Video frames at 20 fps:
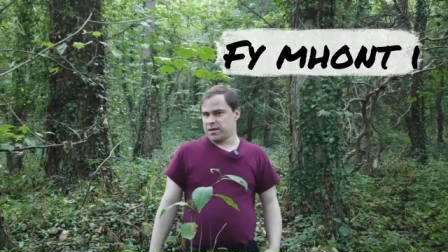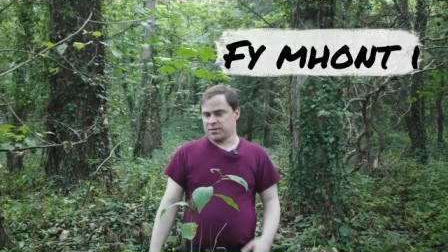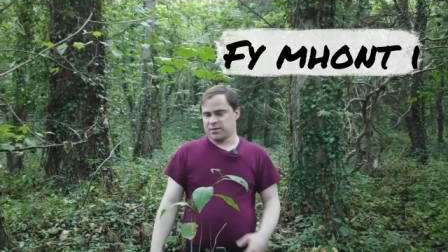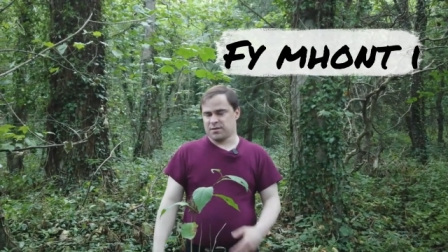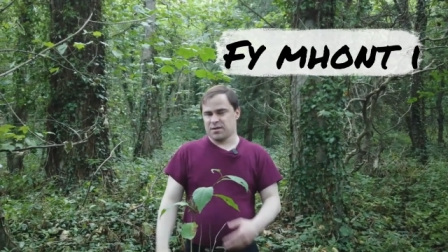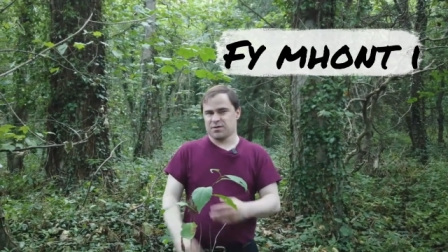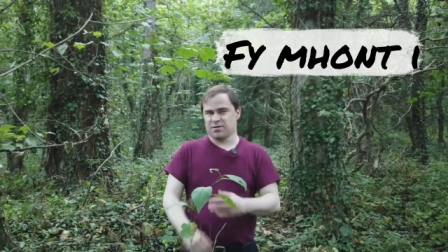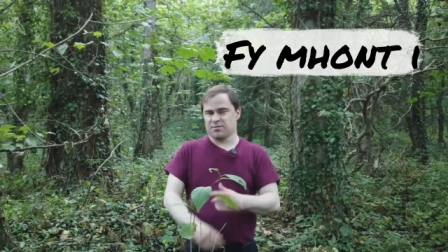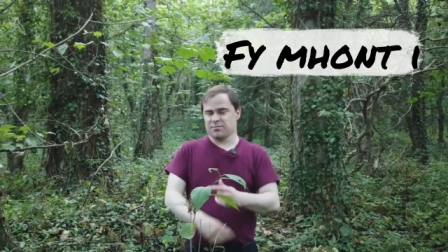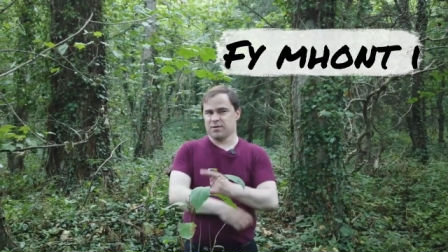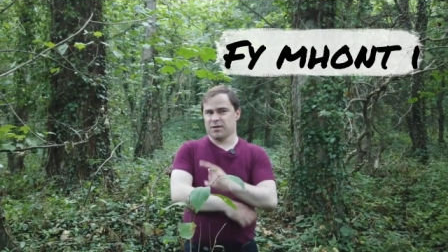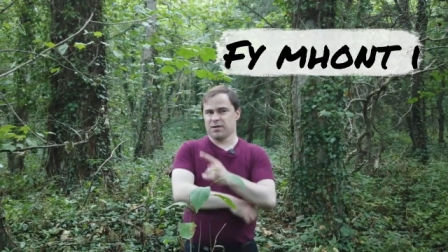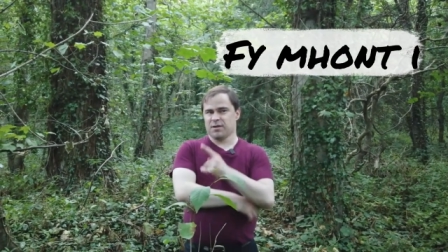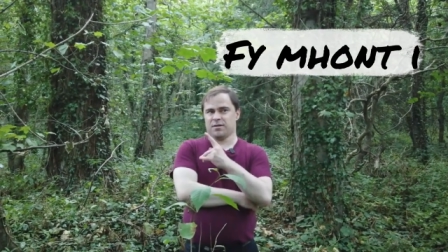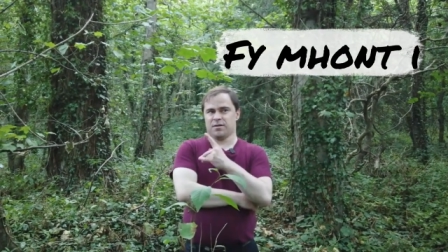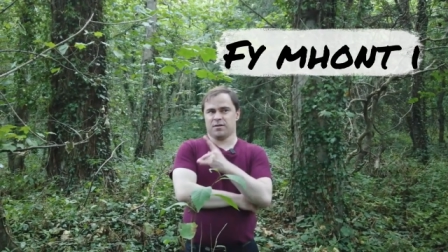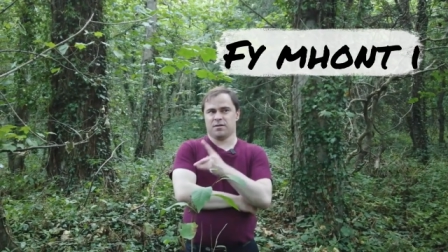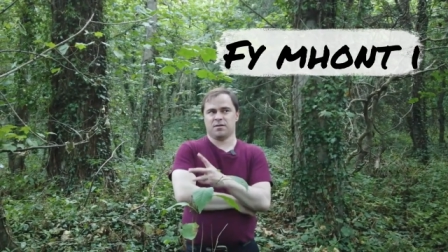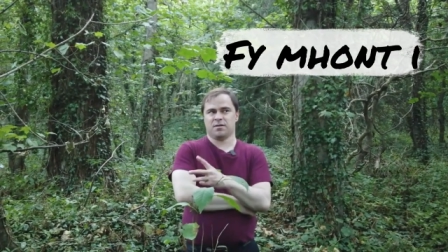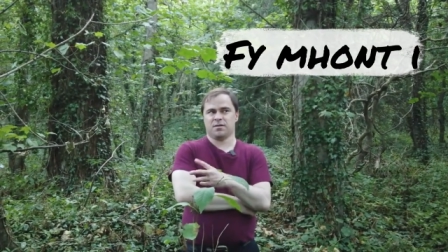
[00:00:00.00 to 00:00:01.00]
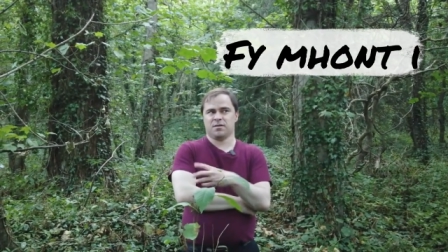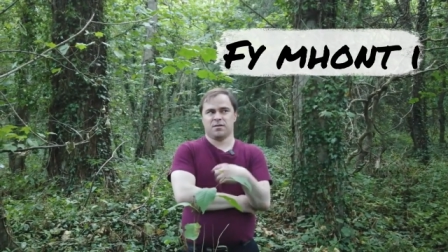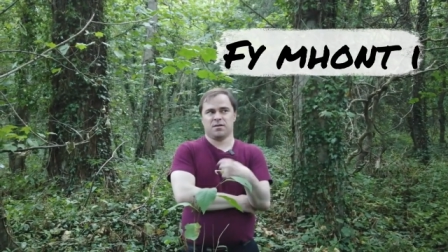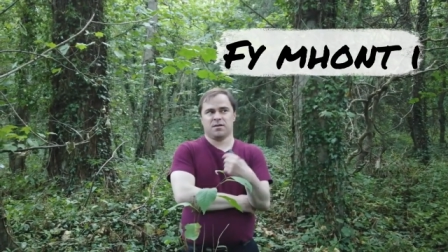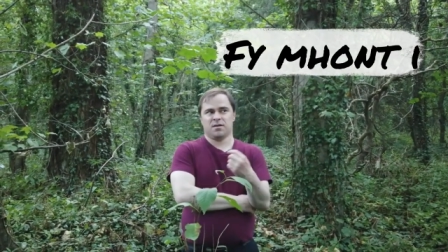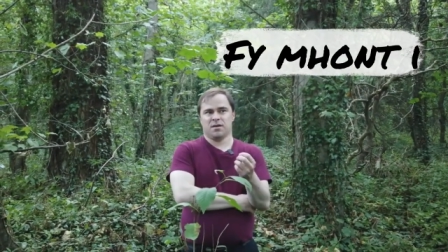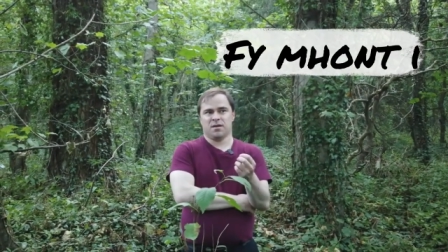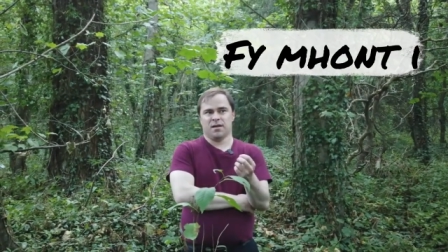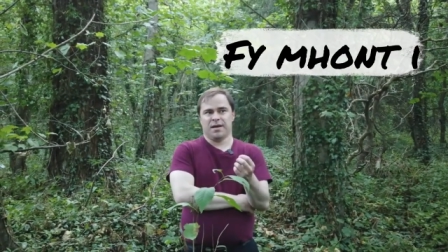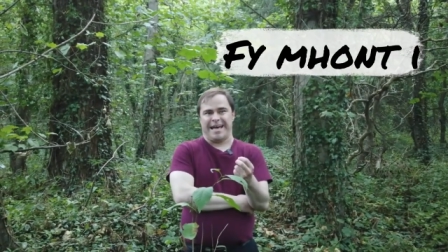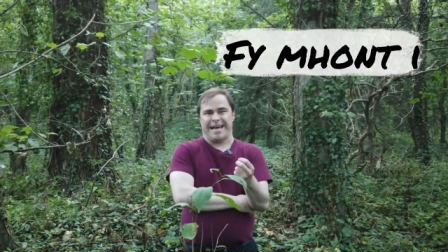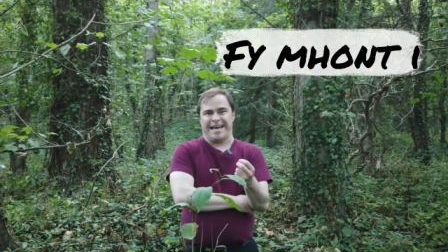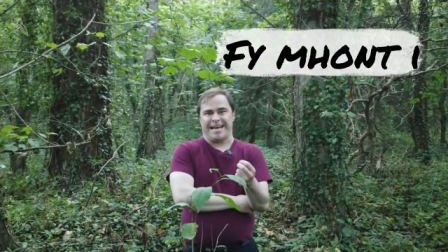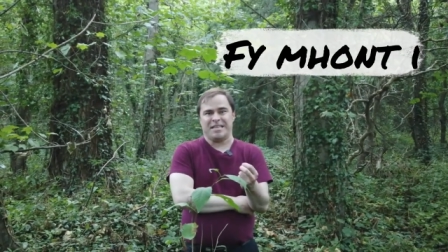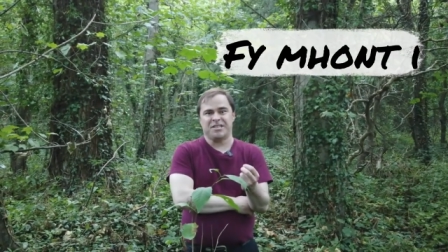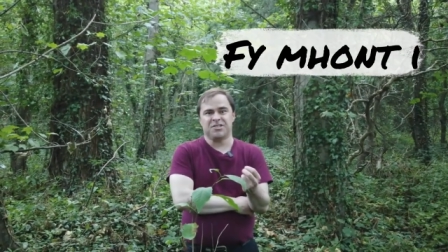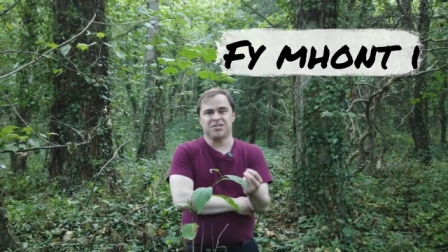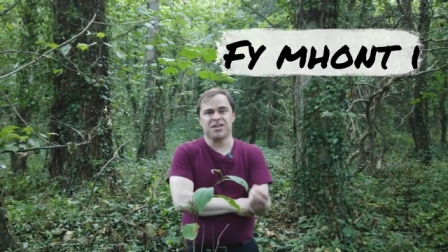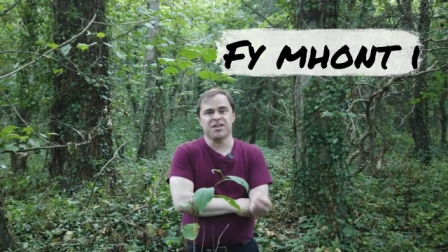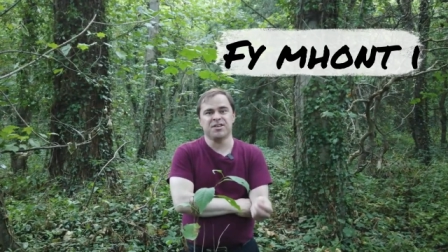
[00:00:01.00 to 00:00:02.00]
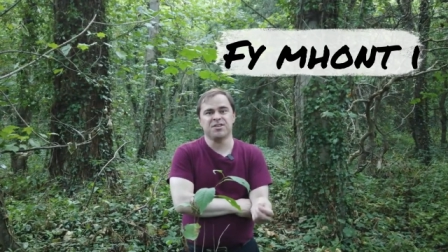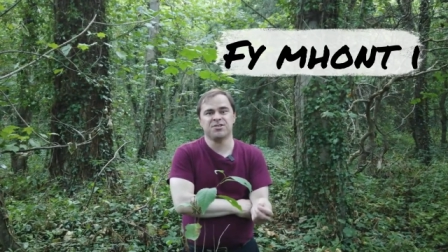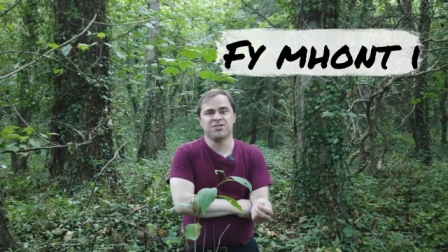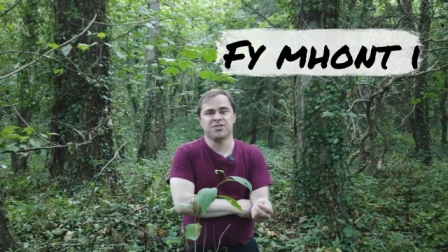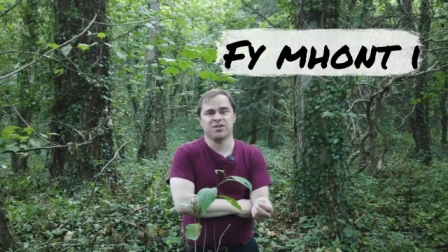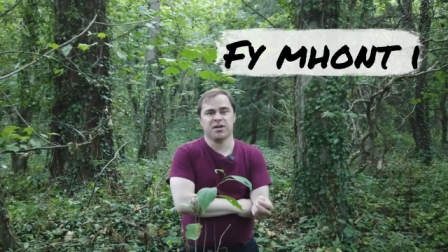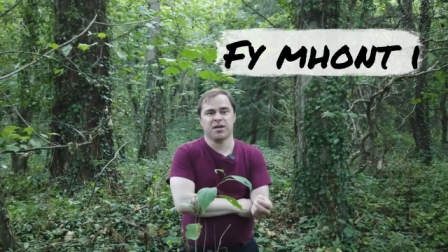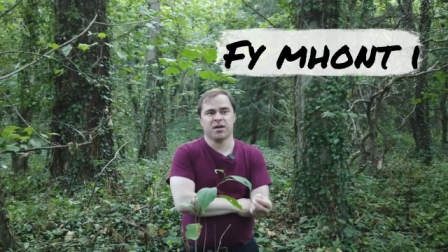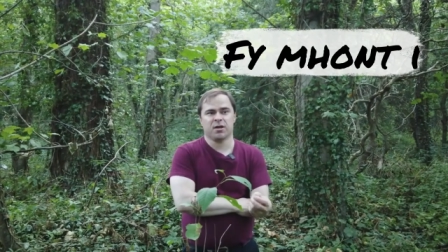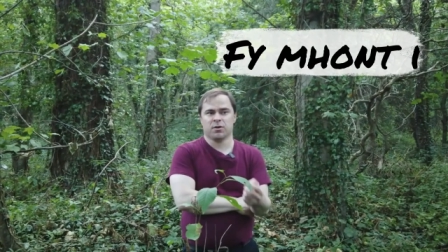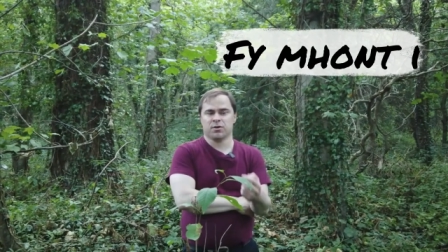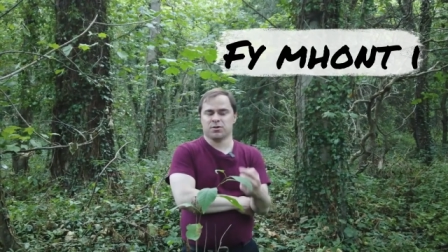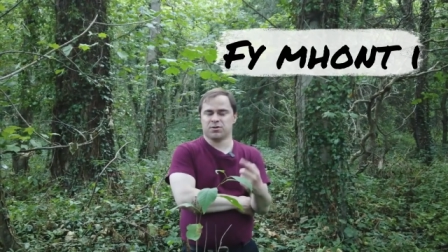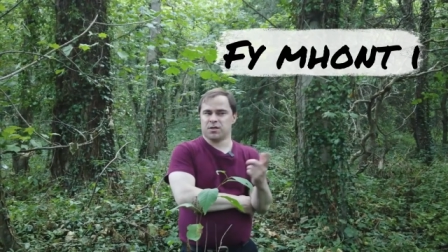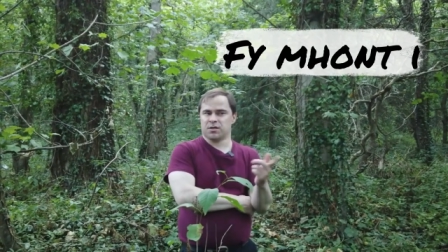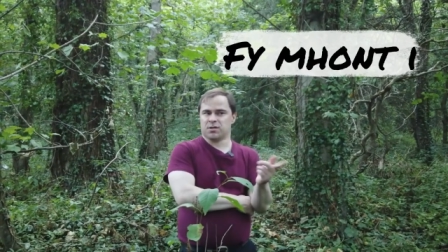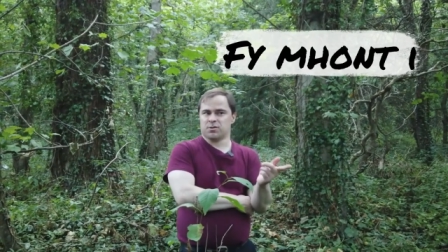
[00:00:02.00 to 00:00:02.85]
that doesn't really exist in English.